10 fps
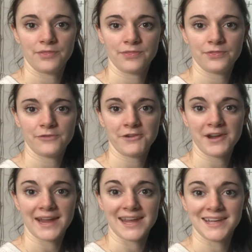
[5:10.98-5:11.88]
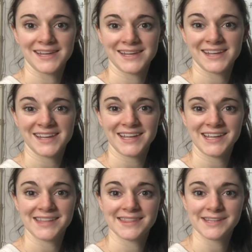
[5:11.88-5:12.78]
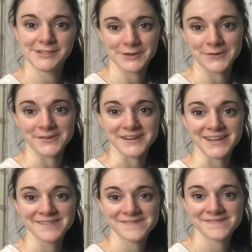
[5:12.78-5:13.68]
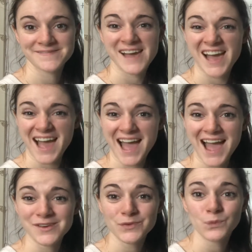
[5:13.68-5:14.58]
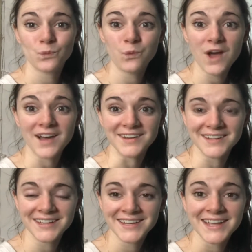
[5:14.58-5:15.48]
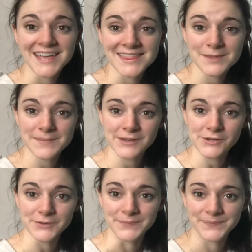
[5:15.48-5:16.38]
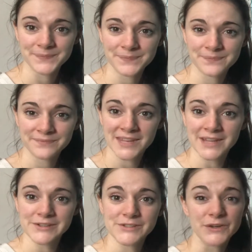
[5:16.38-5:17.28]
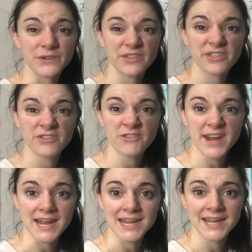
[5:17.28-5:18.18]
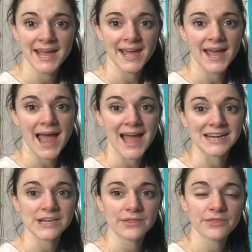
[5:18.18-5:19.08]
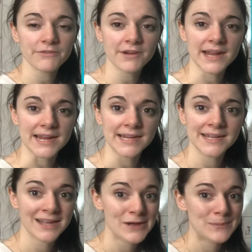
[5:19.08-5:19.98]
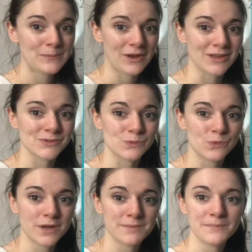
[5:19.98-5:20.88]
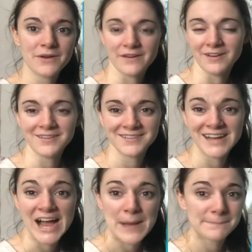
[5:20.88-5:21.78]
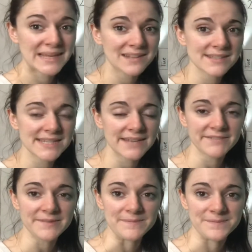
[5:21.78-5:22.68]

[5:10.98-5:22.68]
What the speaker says: 3 in this corner, and 1 in the middle. So 3 add 3 plus 1 more makes 7.